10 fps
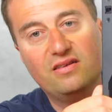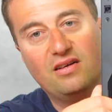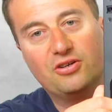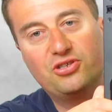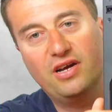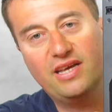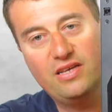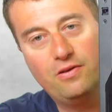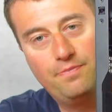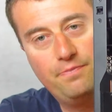I'll try and get
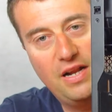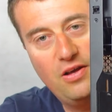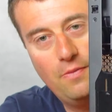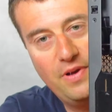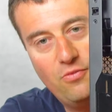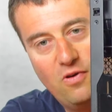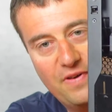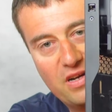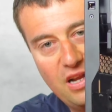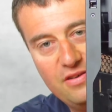you a little bit more of a
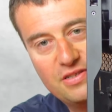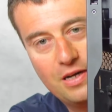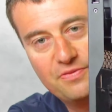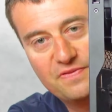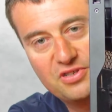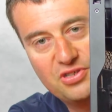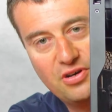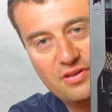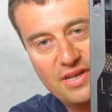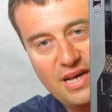close-up of the
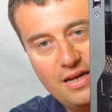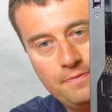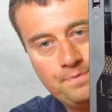shot there.